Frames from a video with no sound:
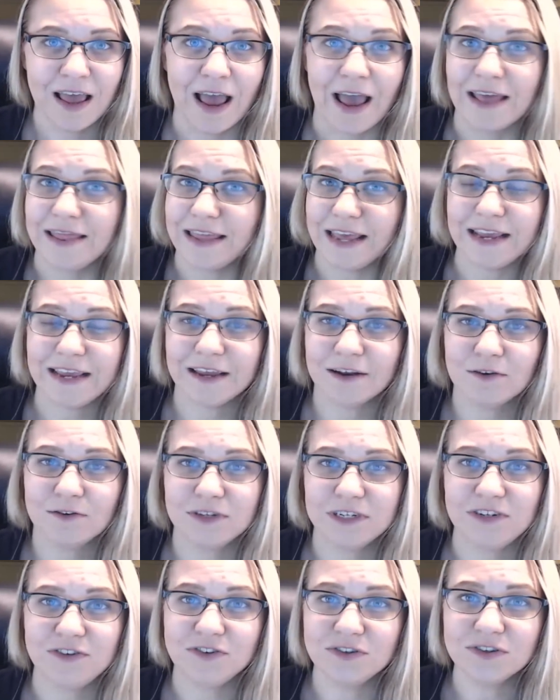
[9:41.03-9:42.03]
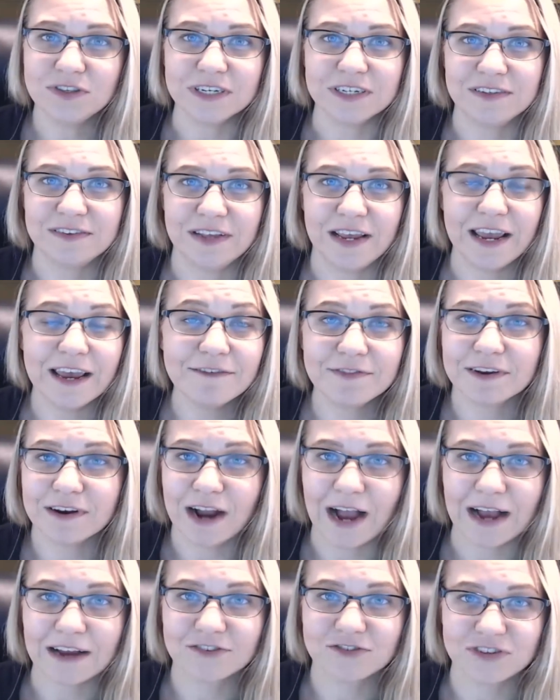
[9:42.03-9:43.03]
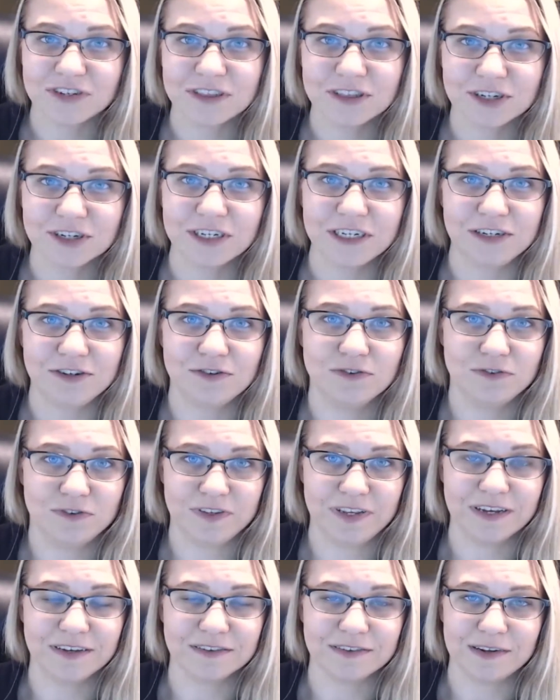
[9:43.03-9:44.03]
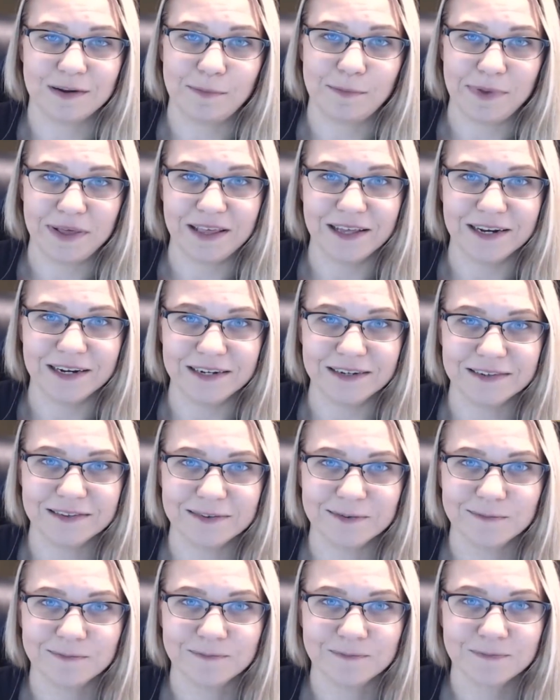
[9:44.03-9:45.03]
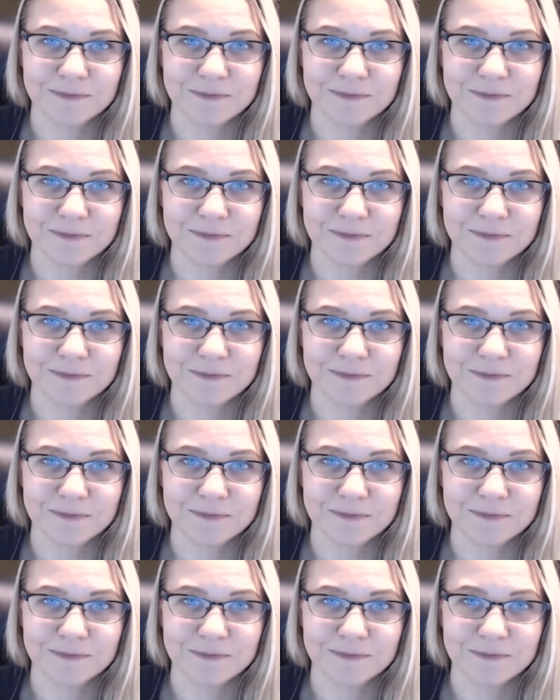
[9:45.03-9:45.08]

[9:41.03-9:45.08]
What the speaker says: And they can only do this if they're actually learning new skills and abilities.